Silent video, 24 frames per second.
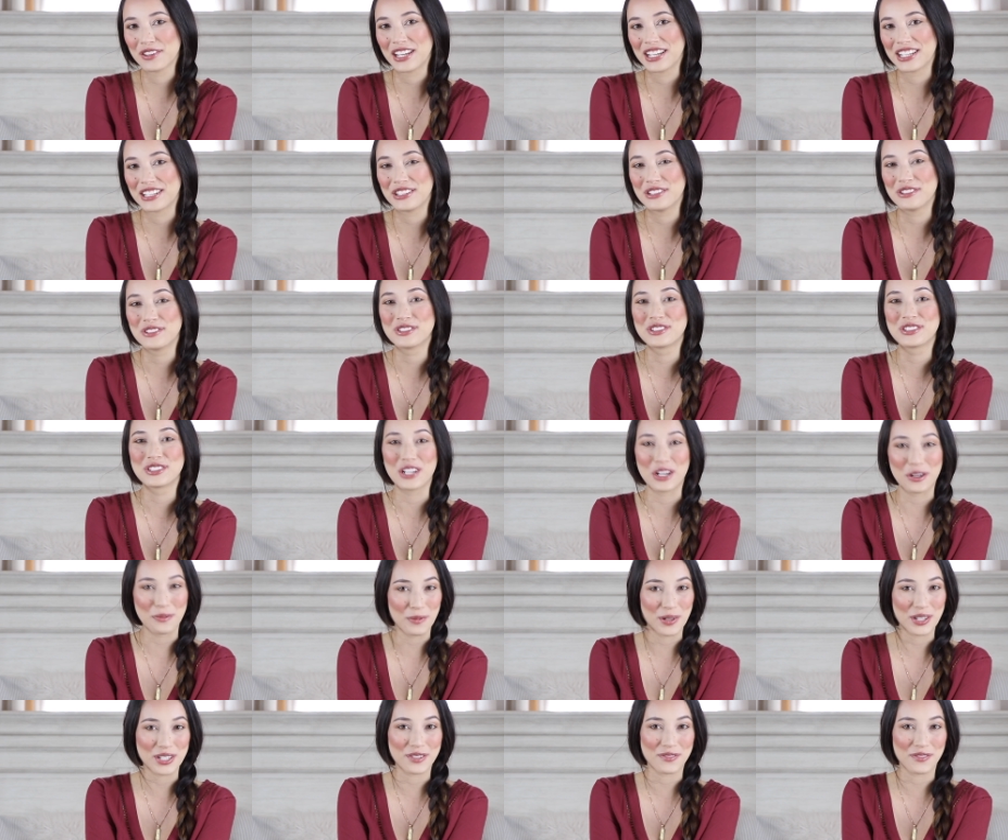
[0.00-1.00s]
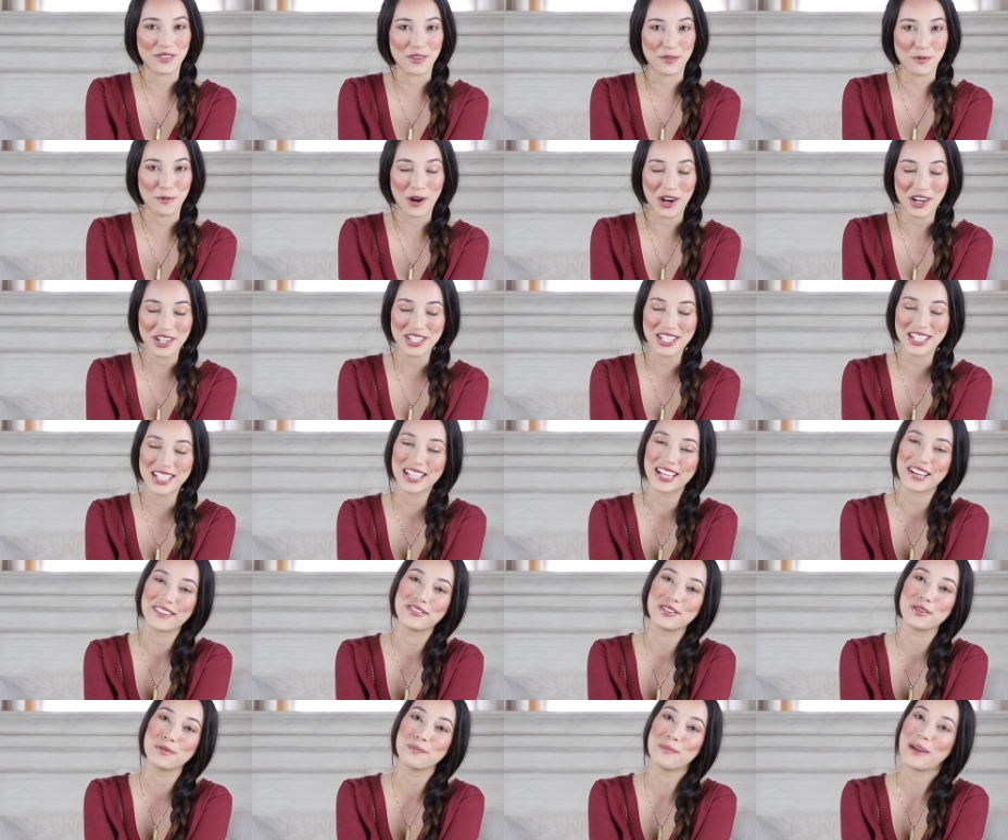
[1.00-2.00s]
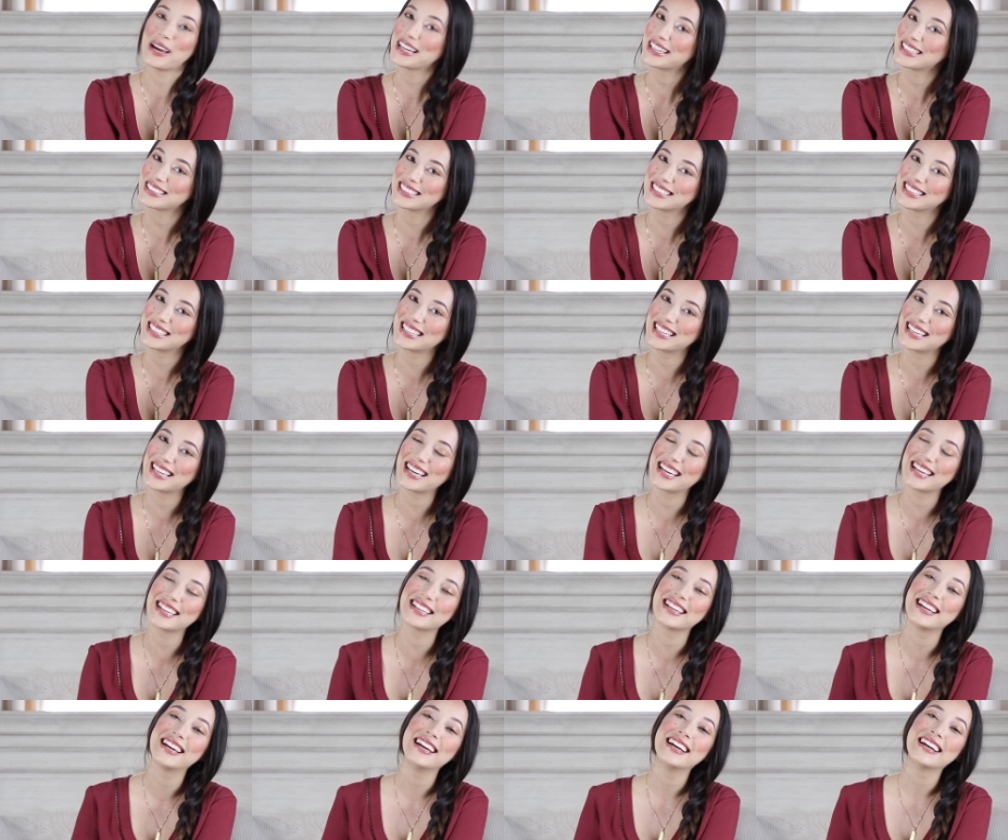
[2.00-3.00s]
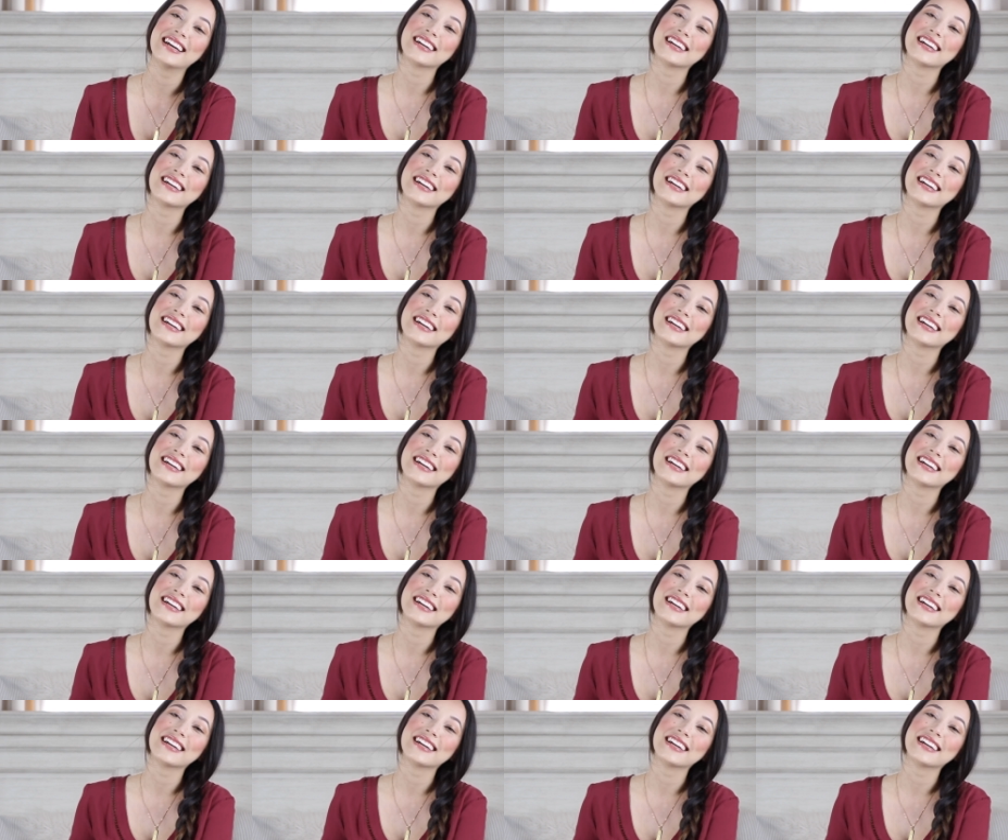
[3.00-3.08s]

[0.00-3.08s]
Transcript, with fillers: Thank you so much for watching. If you made it to the end,